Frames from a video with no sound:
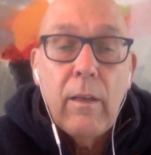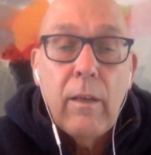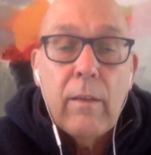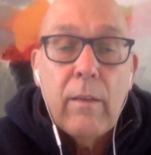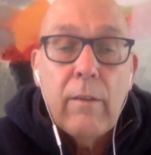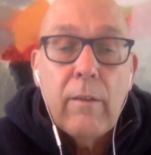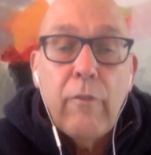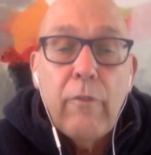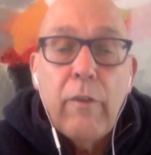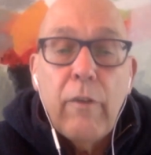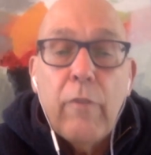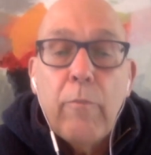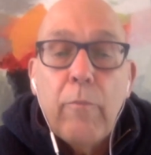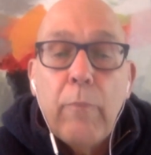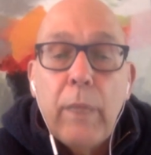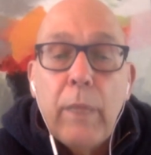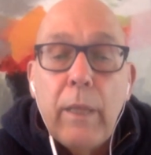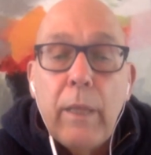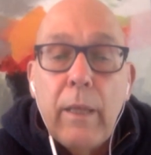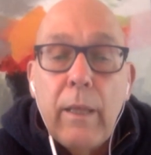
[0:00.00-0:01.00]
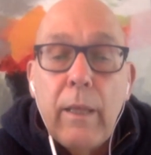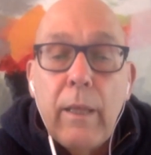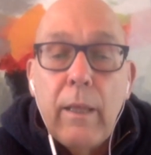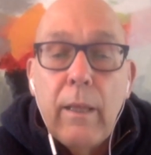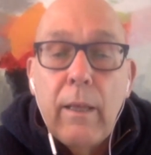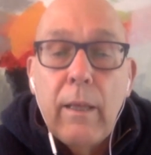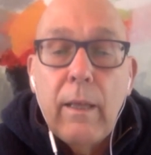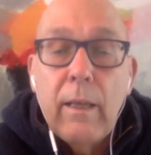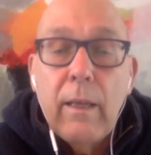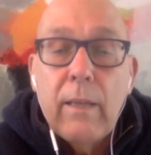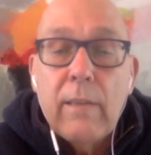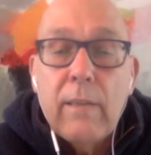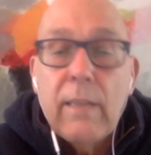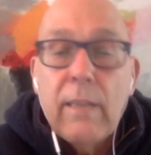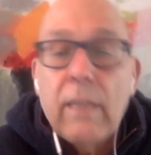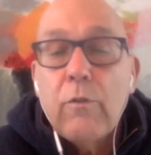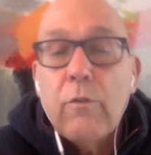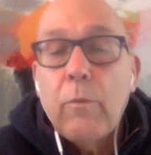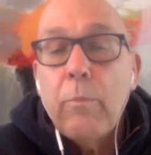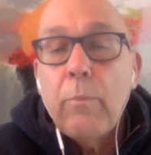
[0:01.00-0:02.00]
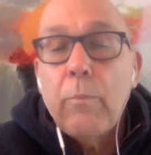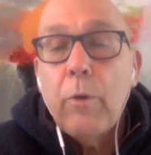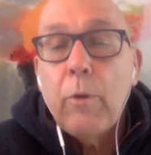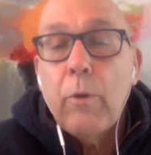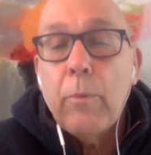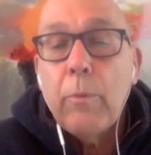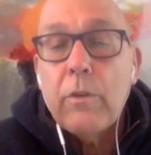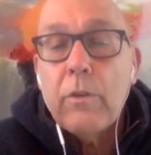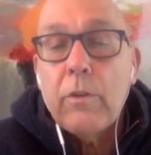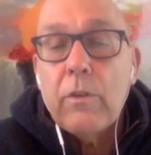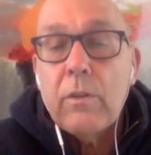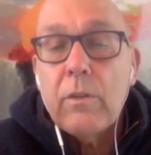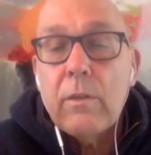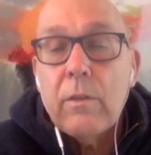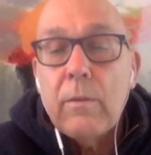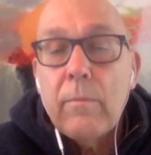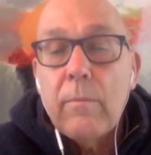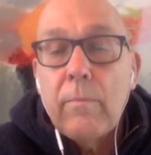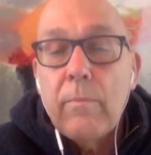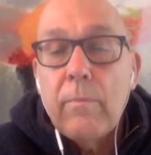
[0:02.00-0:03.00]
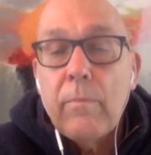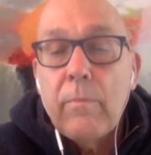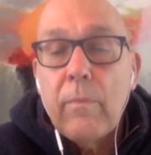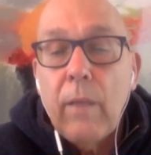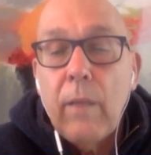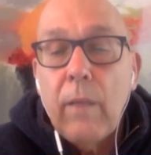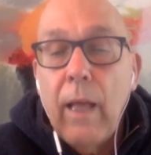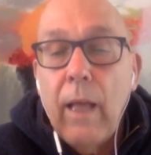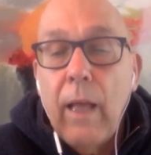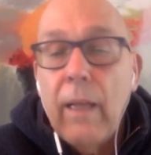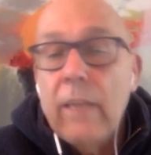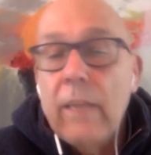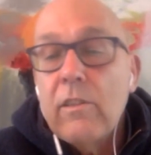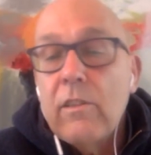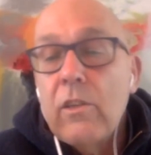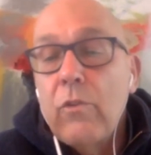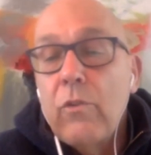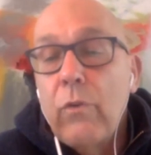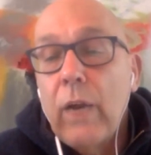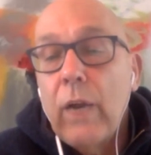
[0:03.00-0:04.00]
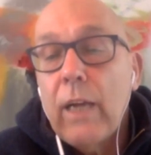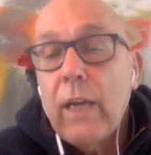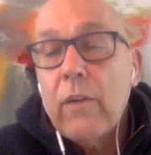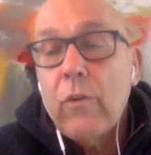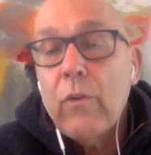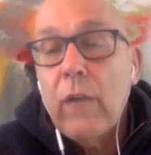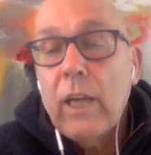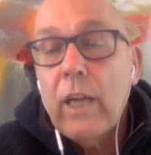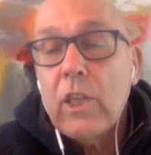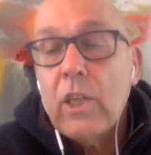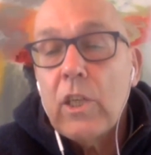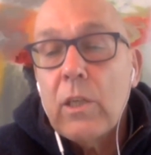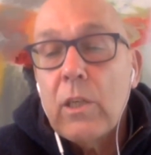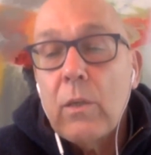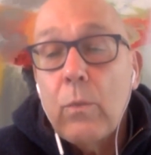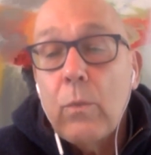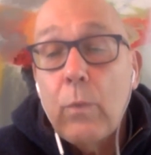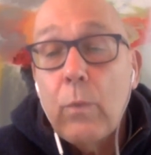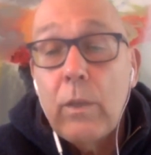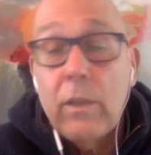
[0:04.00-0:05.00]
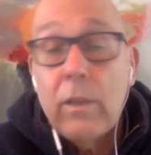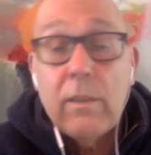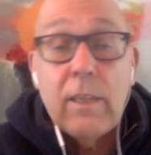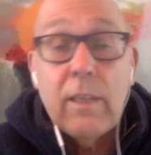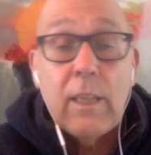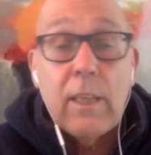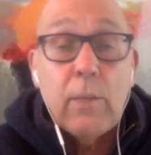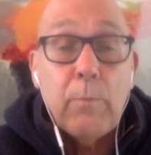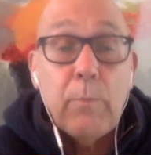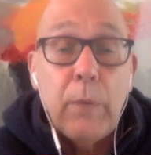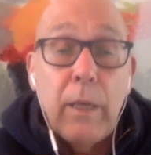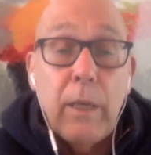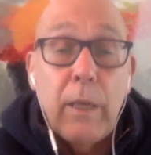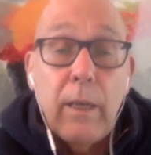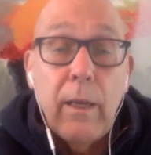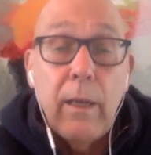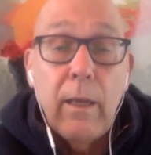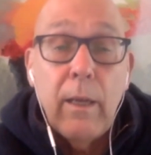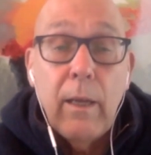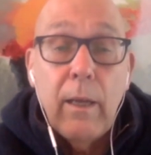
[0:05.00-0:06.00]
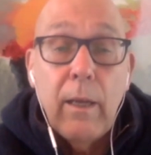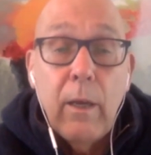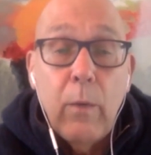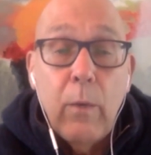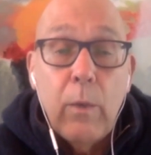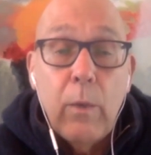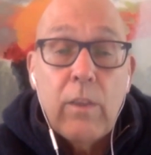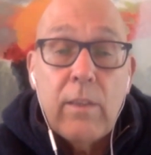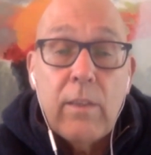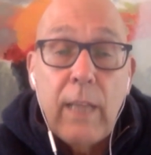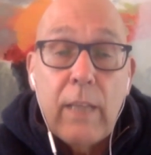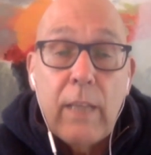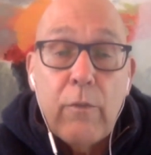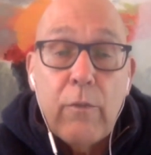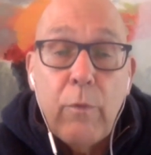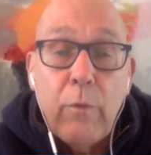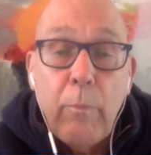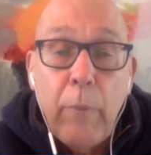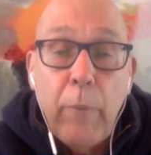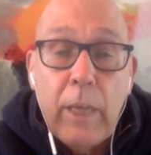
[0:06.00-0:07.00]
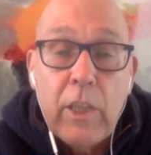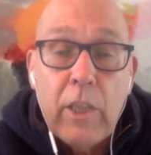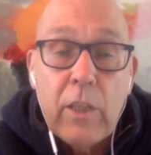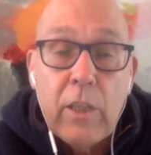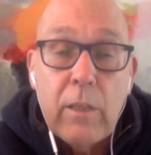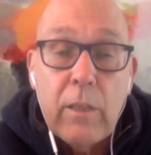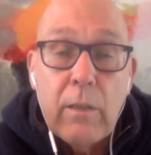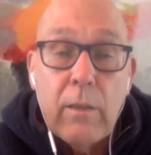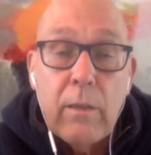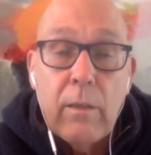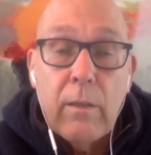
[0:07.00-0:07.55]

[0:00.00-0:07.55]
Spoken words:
The fifth P stands for purpose, and it's a direct connection with the sixth P, which stands for passion.